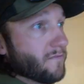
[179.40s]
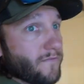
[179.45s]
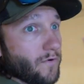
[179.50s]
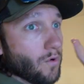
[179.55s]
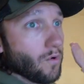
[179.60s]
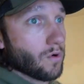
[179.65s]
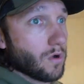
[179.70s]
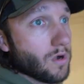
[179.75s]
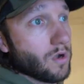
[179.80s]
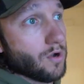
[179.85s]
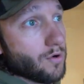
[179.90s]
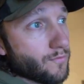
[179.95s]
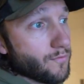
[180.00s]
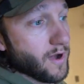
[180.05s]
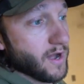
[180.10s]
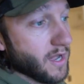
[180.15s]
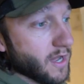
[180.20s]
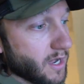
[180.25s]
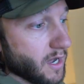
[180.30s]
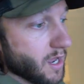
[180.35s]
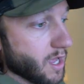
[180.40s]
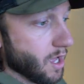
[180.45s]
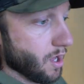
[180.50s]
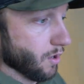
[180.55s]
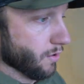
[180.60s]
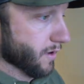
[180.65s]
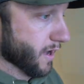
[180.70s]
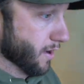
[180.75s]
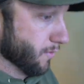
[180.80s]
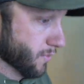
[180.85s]
for, ready to
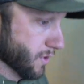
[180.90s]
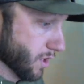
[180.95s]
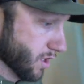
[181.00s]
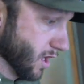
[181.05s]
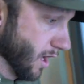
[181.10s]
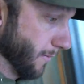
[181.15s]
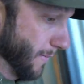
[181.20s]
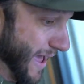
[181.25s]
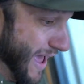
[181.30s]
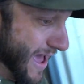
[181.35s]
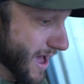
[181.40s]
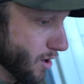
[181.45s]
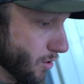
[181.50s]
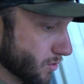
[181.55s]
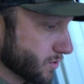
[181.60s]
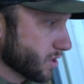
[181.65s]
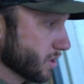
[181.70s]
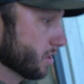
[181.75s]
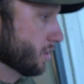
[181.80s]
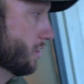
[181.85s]
go. Now when you come out,